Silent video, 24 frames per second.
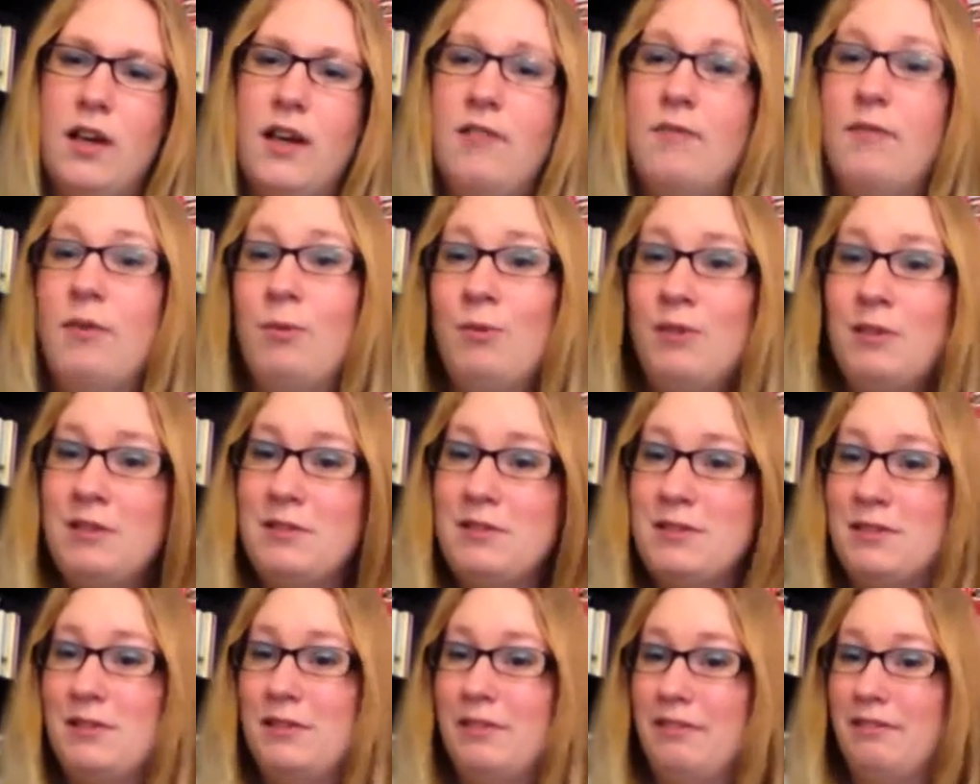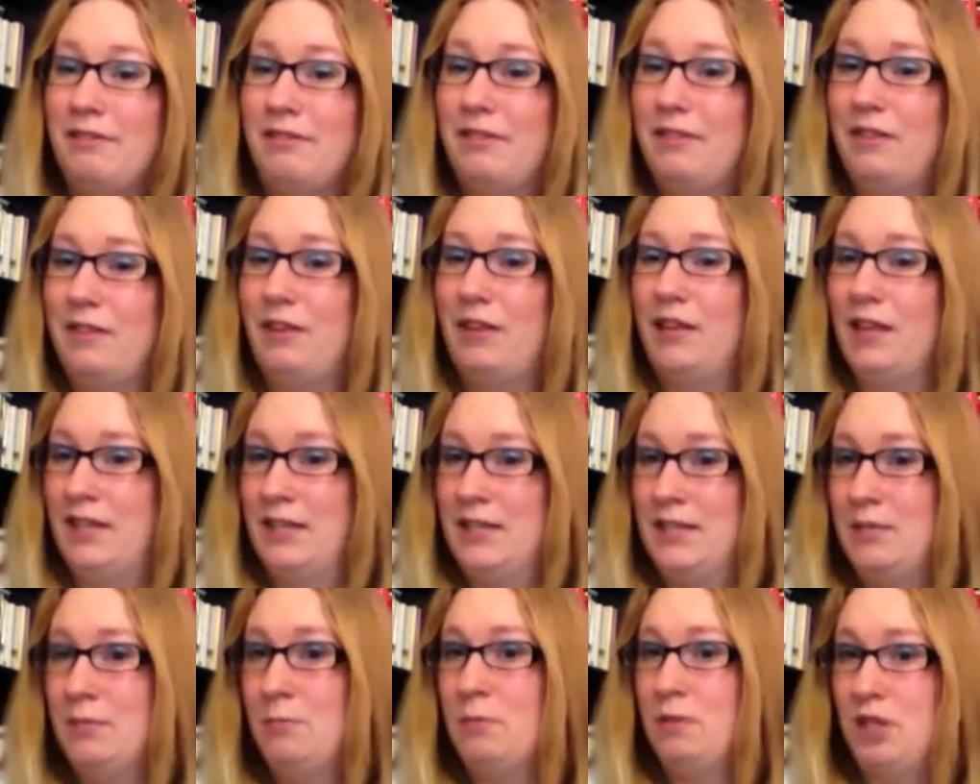If I wear those little
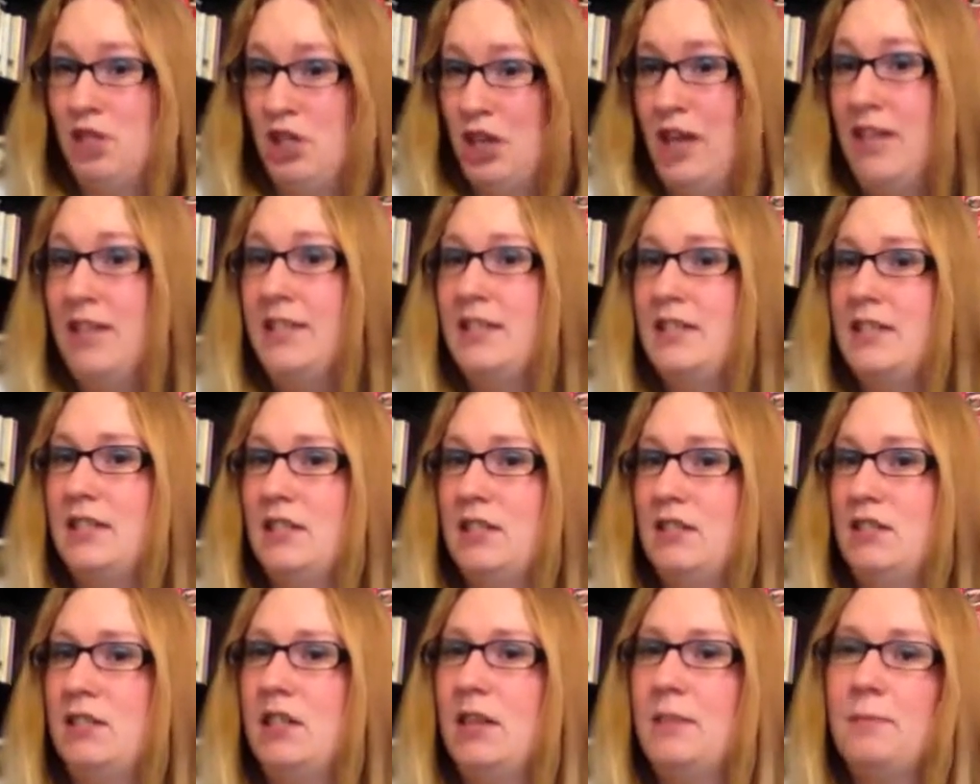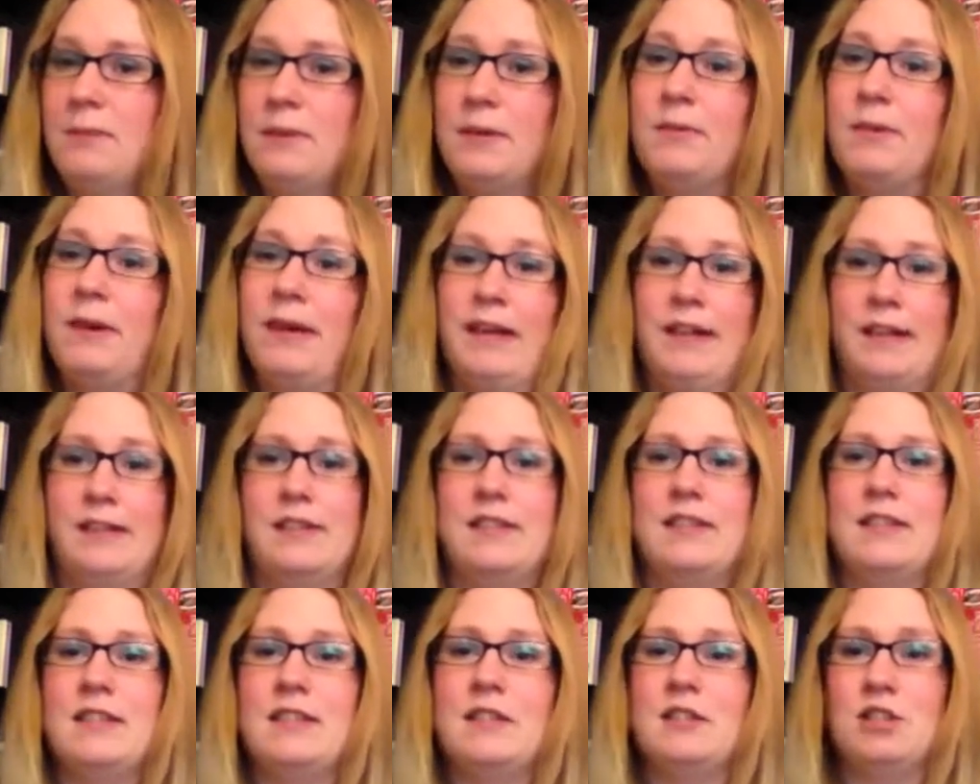lights on my chest, that'd be great,
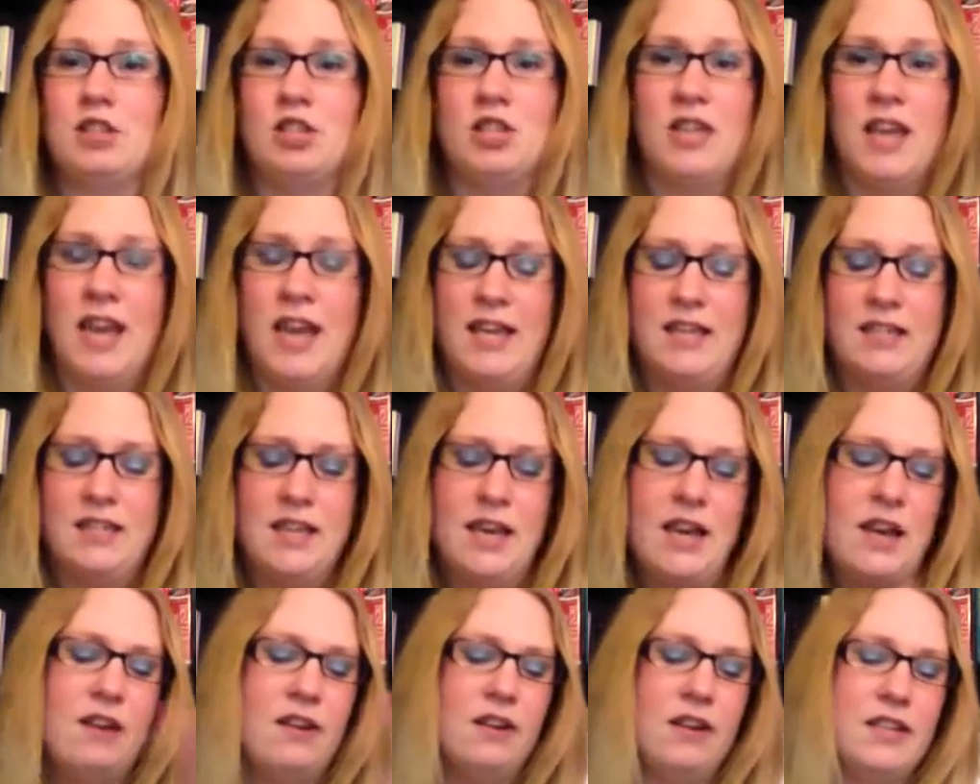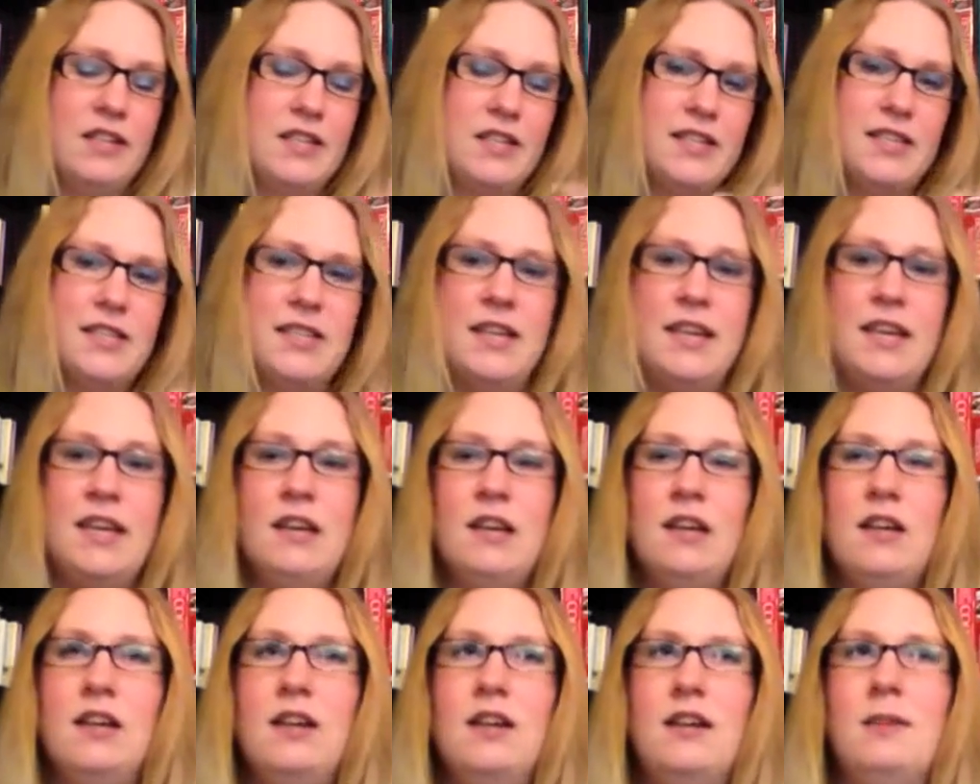because then I could just hang down and I could see.
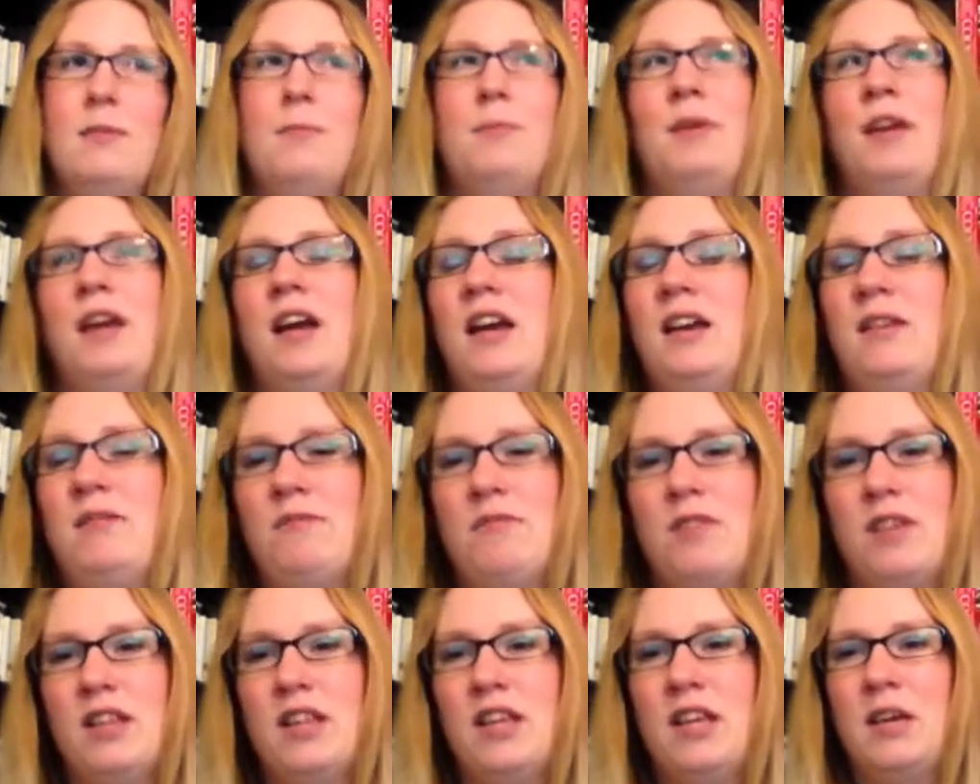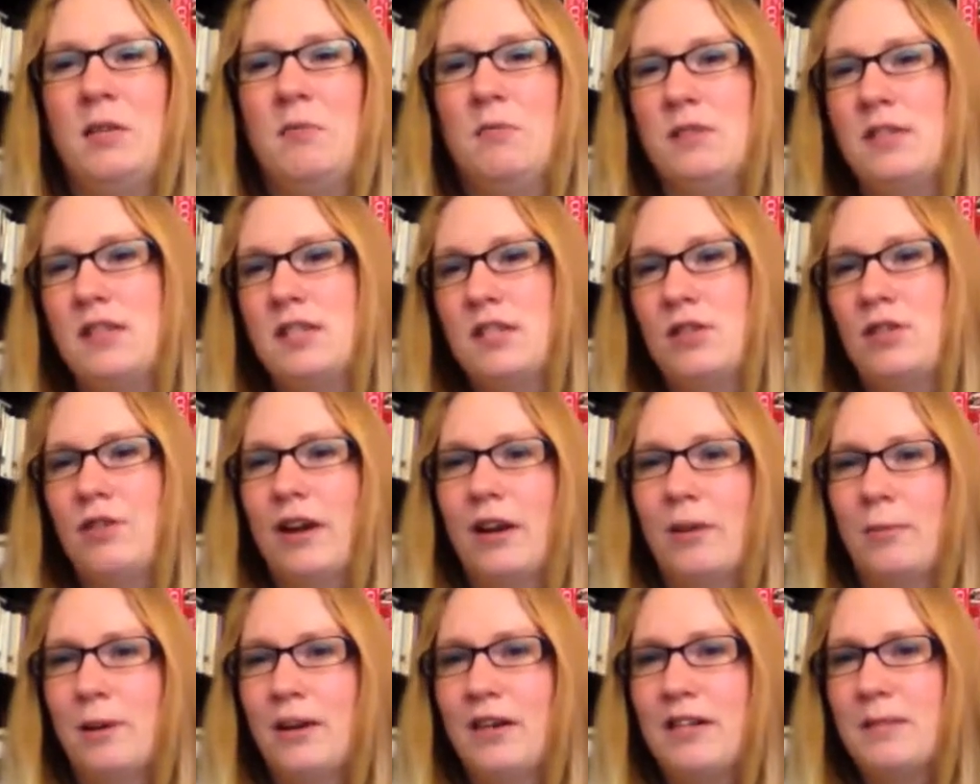But I have a feeling it would
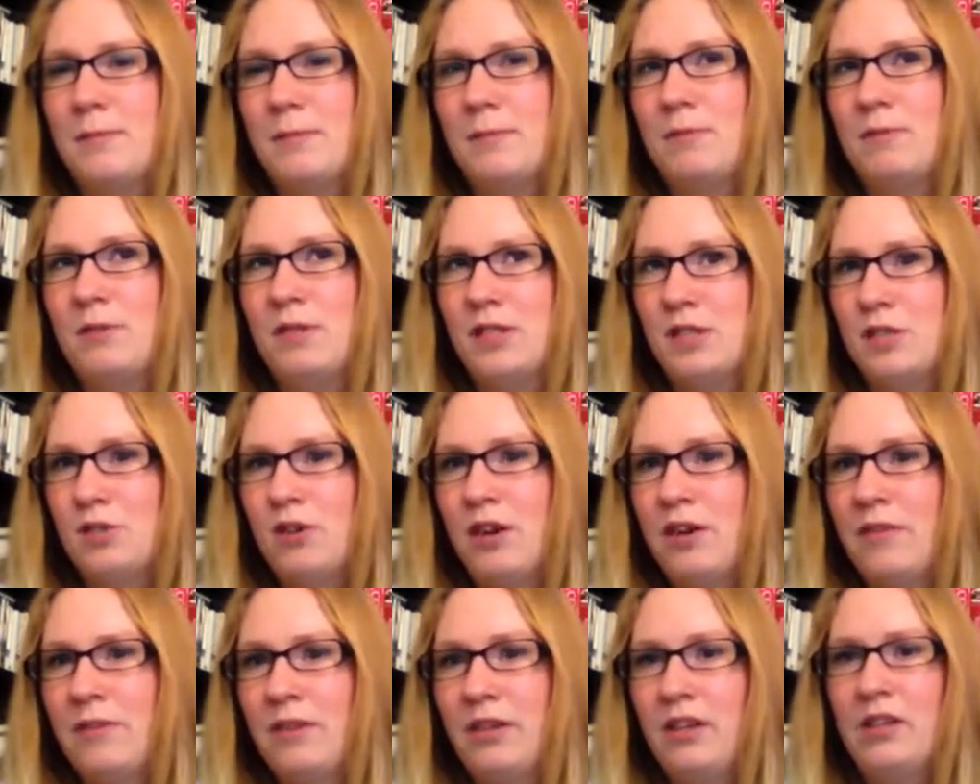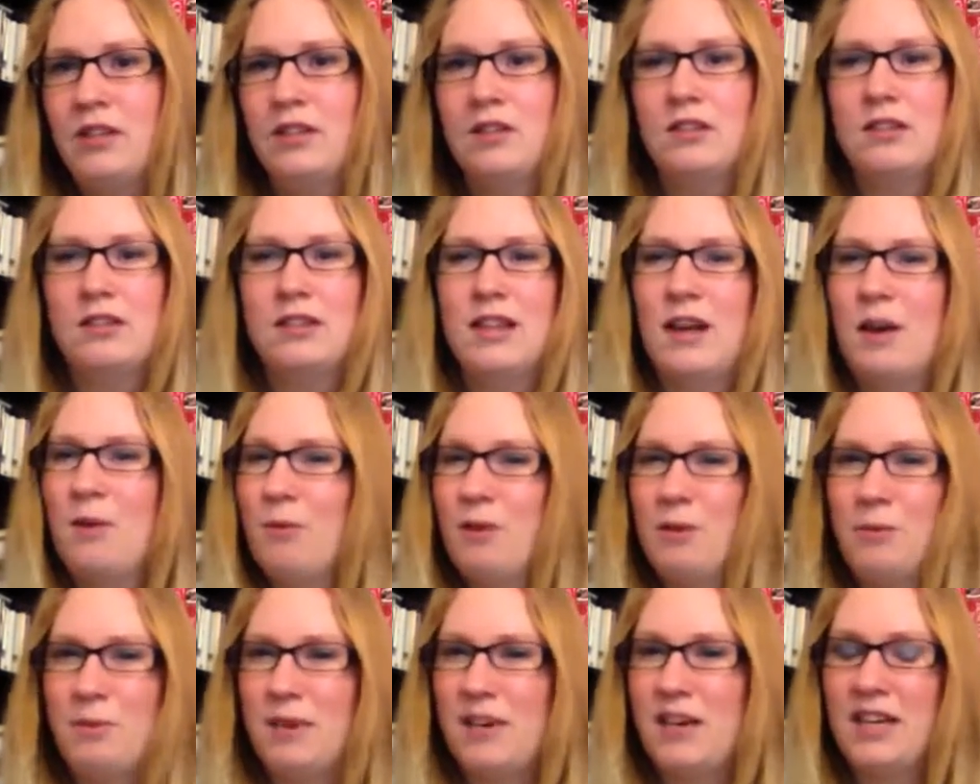distract my husband while he's driving, and that
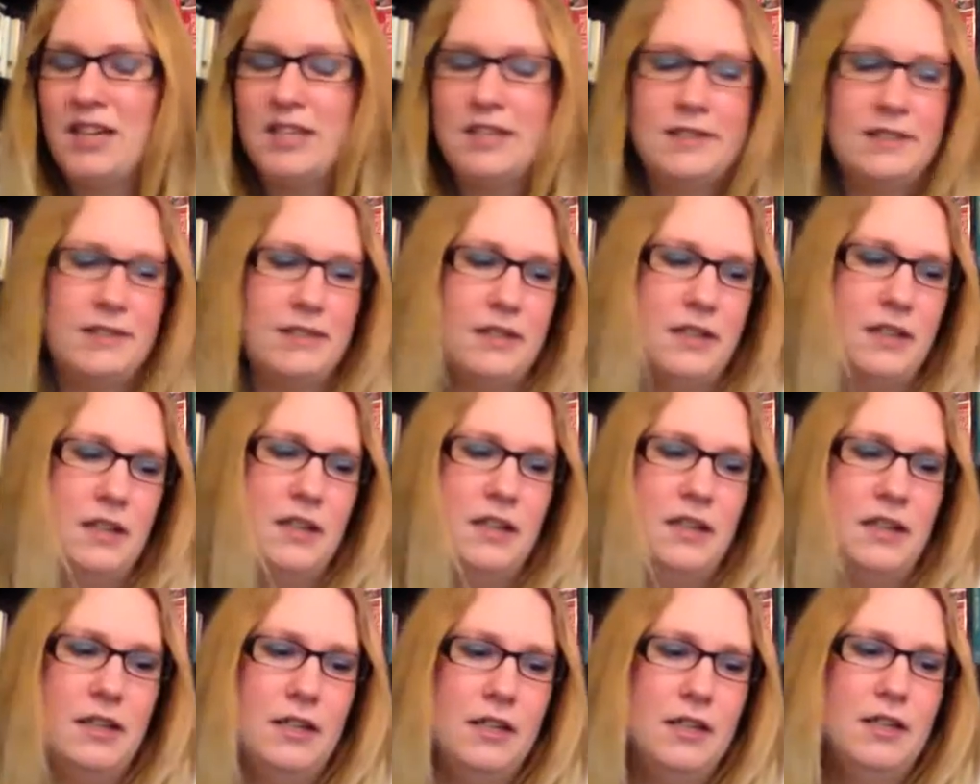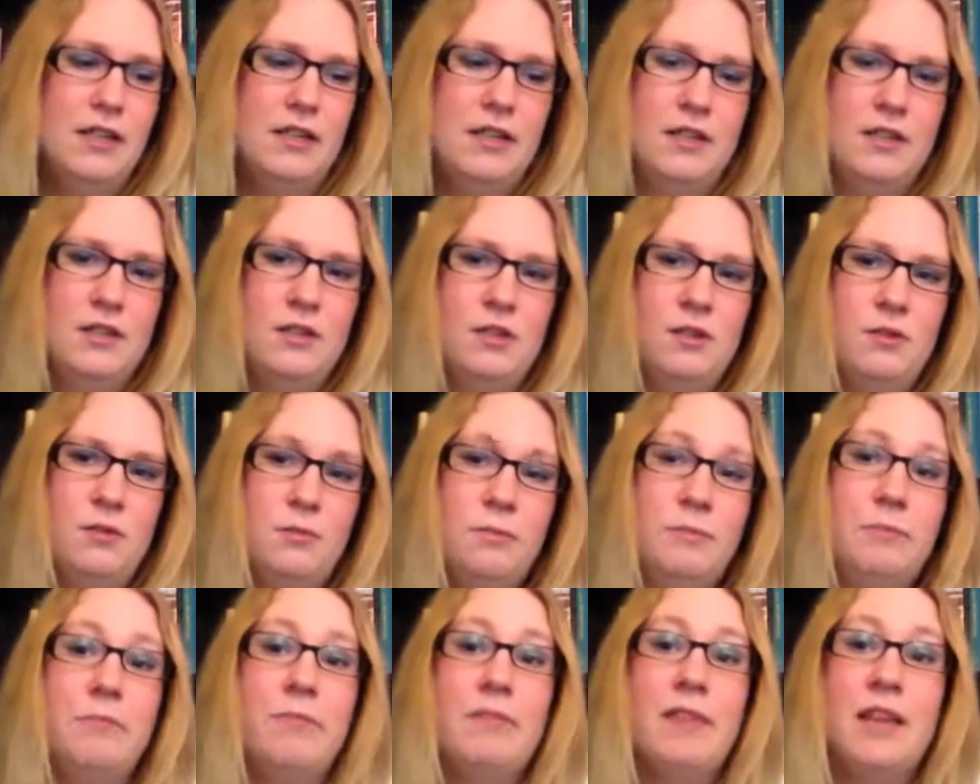wouldn't be nice. So,
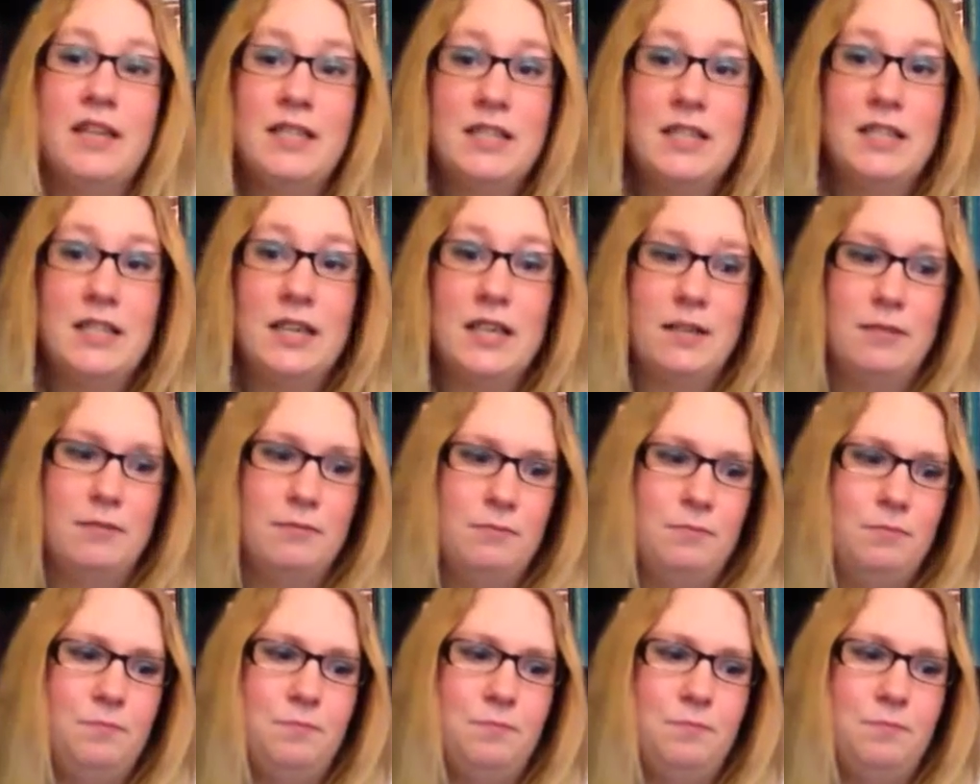that's done.